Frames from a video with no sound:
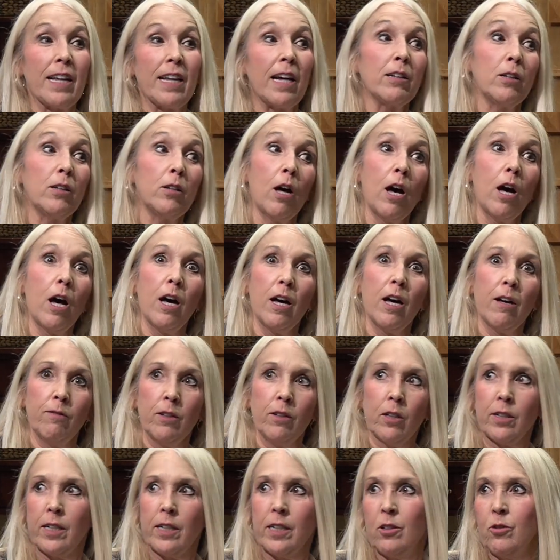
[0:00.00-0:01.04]
love
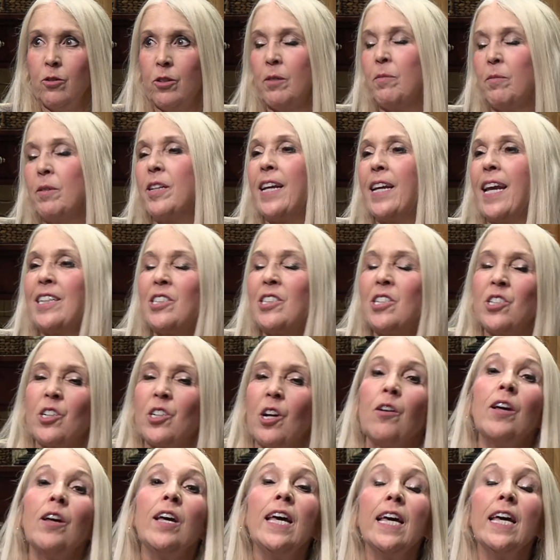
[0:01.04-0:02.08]
learning new yeah.
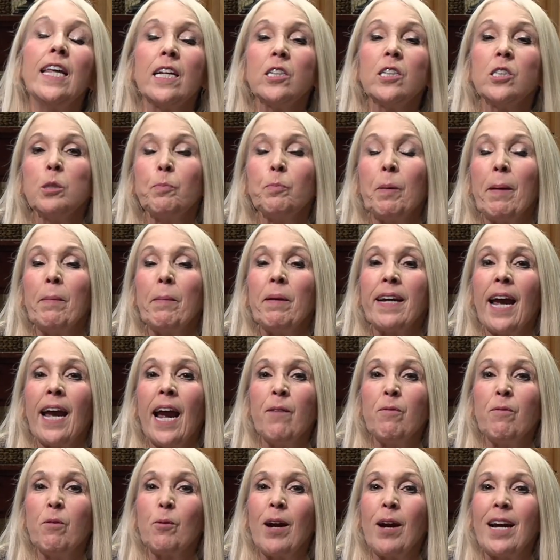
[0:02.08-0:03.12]
skills. this is Pamela Keim
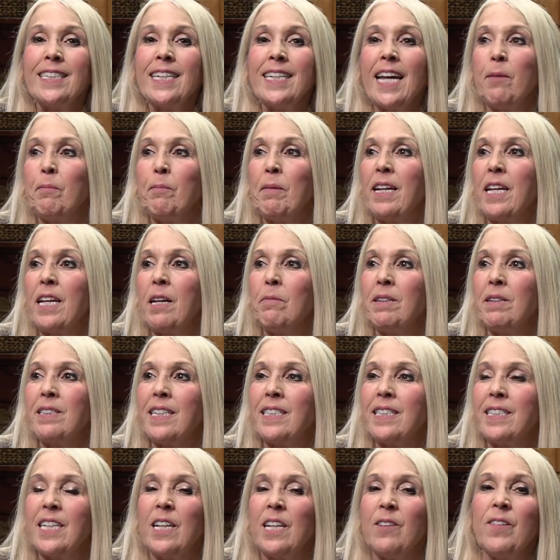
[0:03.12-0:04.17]
from Grand Tap Media Business
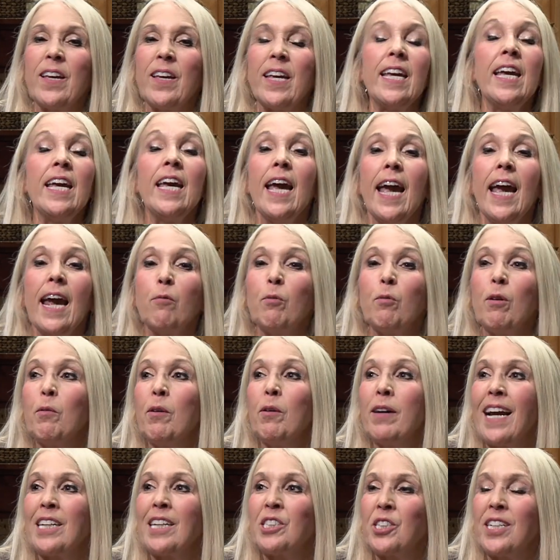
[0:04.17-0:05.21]
TV, and we will
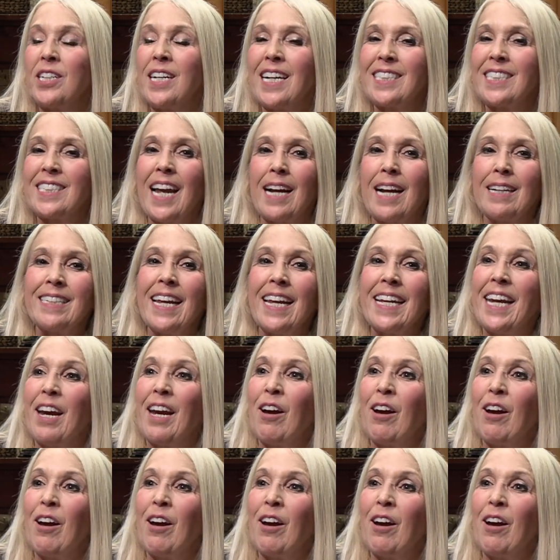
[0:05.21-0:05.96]
catch you next time. Take care,